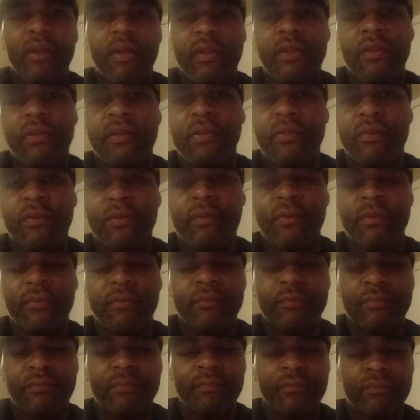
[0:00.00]
So
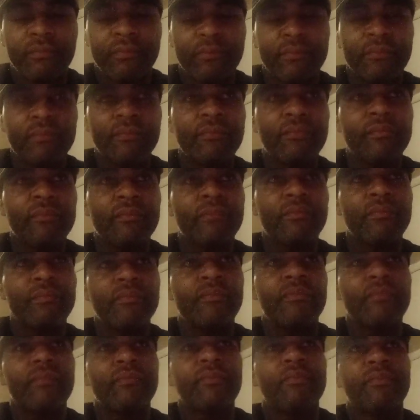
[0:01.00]
what's your legacy
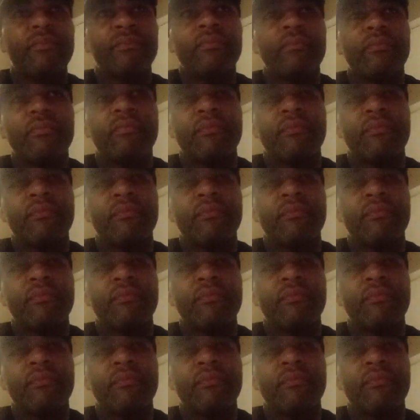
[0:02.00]
gonna be?